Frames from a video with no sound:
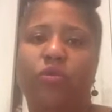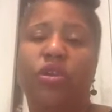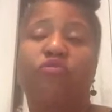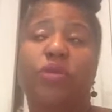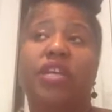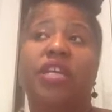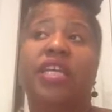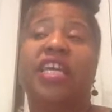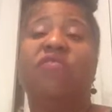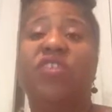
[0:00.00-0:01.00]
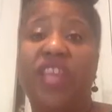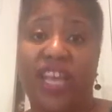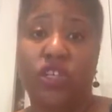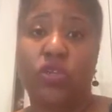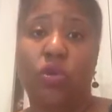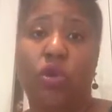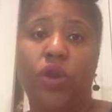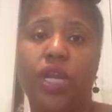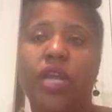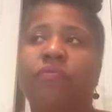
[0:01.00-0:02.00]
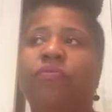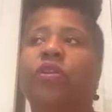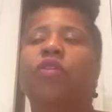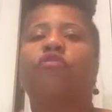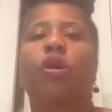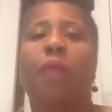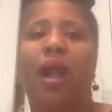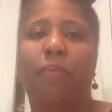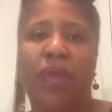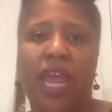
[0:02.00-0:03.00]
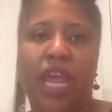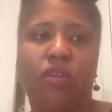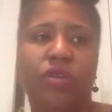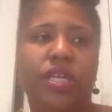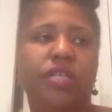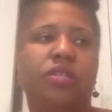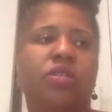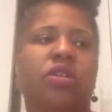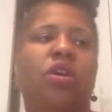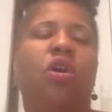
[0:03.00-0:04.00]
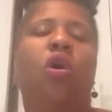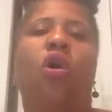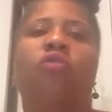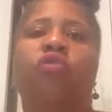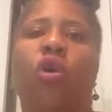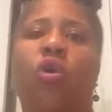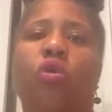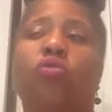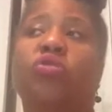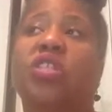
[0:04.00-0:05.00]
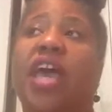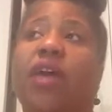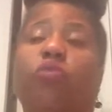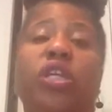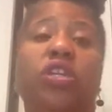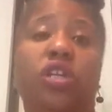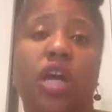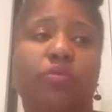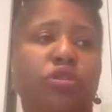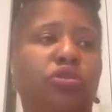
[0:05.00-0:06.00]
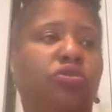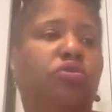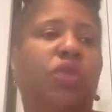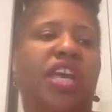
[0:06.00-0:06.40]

we've been given that story from our parents or those that we look up to.